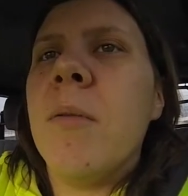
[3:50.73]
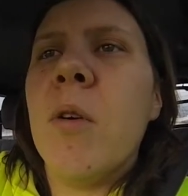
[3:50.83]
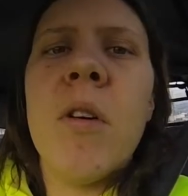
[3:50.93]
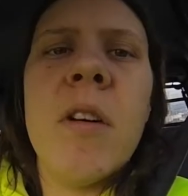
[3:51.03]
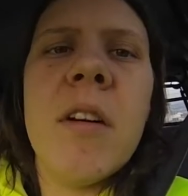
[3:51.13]

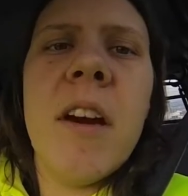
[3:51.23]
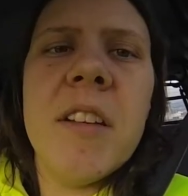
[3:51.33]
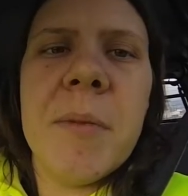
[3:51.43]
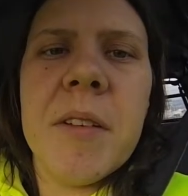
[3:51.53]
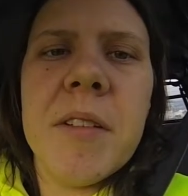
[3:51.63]
Or
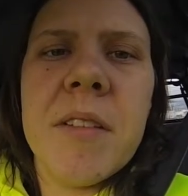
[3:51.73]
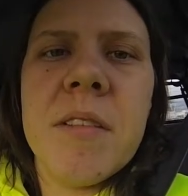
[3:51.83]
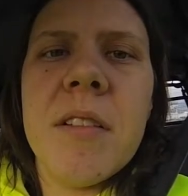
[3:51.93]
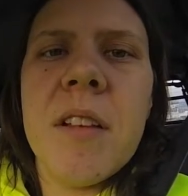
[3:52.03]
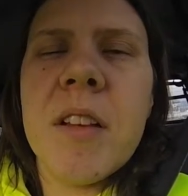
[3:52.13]
husbands,
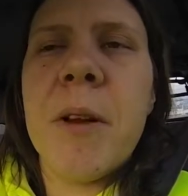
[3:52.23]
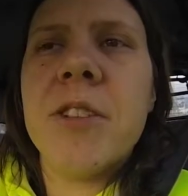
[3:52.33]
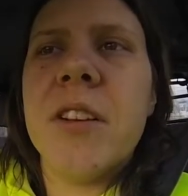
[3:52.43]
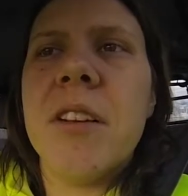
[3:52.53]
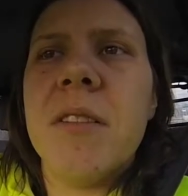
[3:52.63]

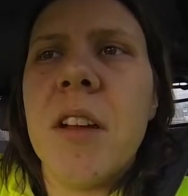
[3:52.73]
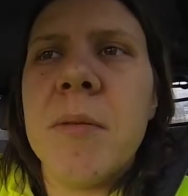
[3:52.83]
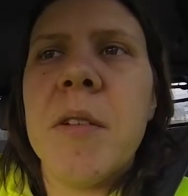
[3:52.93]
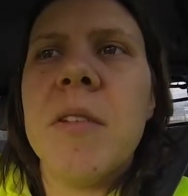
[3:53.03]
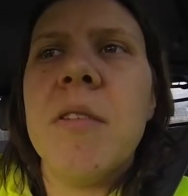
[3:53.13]
especially
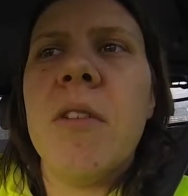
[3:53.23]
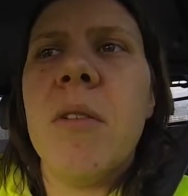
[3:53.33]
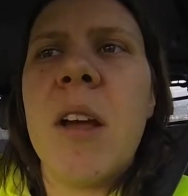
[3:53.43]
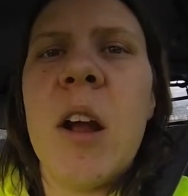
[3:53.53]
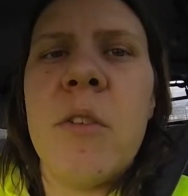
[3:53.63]
husbands who
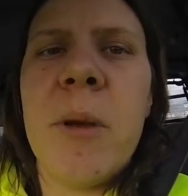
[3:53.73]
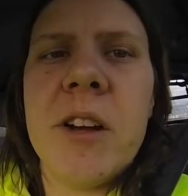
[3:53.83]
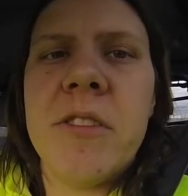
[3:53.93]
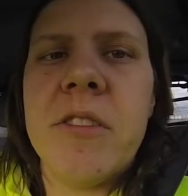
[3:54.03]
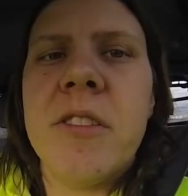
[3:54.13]
don't care for
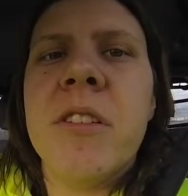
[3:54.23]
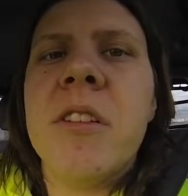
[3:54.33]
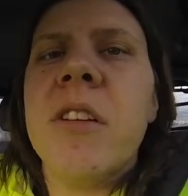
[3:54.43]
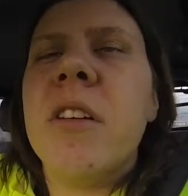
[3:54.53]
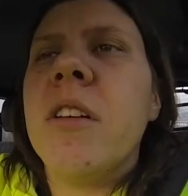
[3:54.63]
pictures.
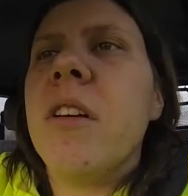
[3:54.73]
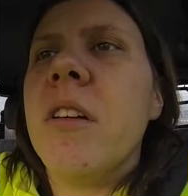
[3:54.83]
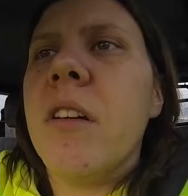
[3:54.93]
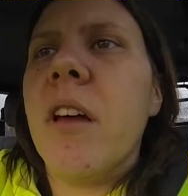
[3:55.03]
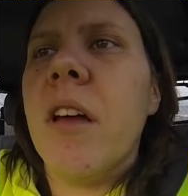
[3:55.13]

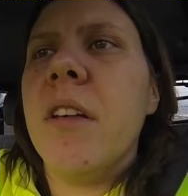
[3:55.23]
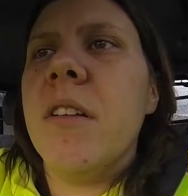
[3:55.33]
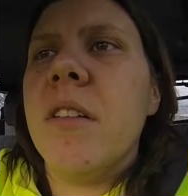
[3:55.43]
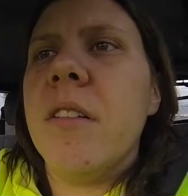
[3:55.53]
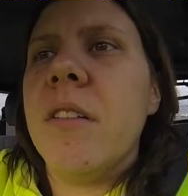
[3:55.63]

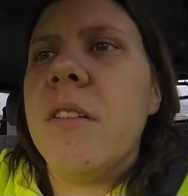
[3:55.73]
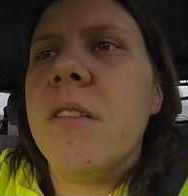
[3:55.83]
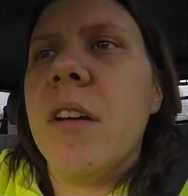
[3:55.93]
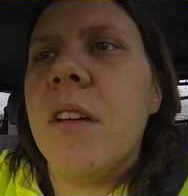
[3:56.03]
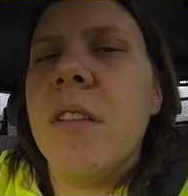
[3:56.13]
And
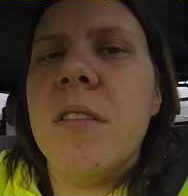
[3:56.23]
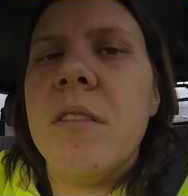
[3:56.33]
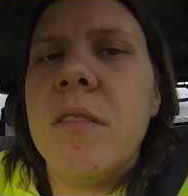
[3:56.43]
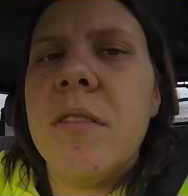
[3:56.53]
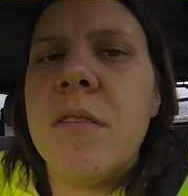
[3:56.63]

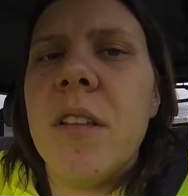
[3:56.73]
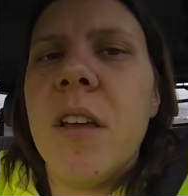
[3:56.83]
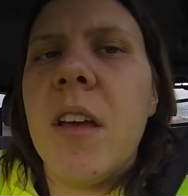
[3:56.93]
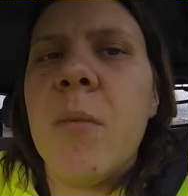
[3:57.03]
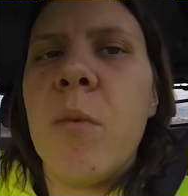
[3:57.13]
because
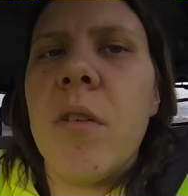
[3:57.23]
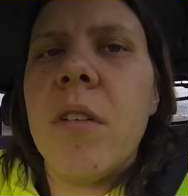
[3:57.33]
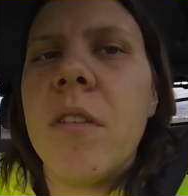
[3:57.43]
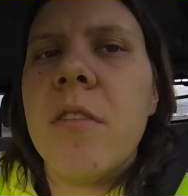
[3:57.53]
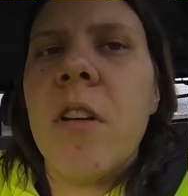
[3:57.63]
they get
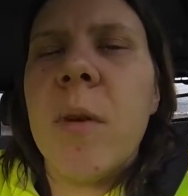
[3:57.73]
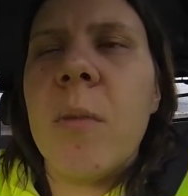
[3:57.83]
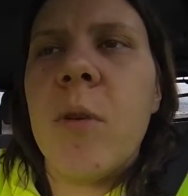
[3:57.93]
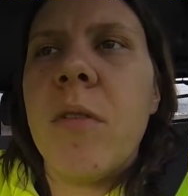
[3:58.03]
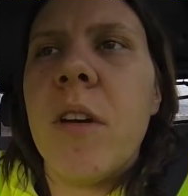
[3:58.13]
bored and
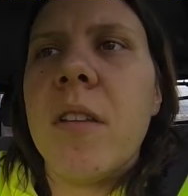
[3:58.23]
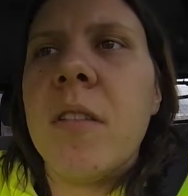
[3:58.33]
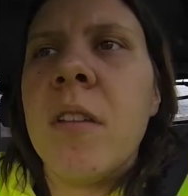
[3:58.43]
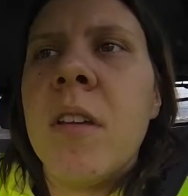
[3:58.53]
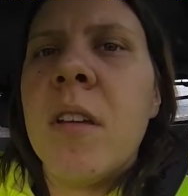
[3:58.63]
grumpy pretty
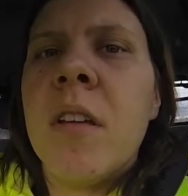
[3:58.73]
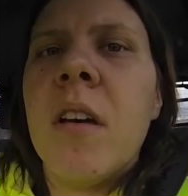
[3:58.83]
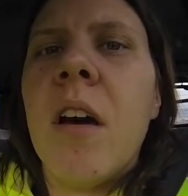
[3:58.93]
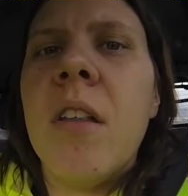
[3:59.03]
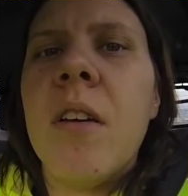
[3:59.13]
fast.
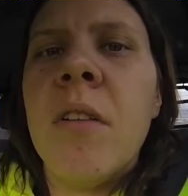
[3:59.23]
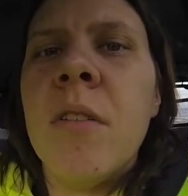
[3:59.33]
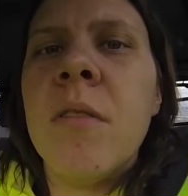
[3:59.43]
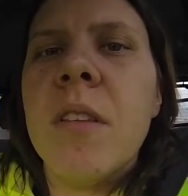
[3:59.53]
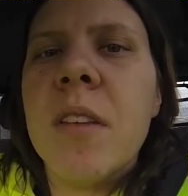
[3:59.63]

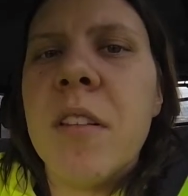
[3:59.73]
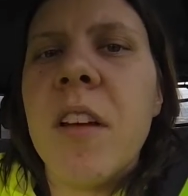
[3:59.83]
Although this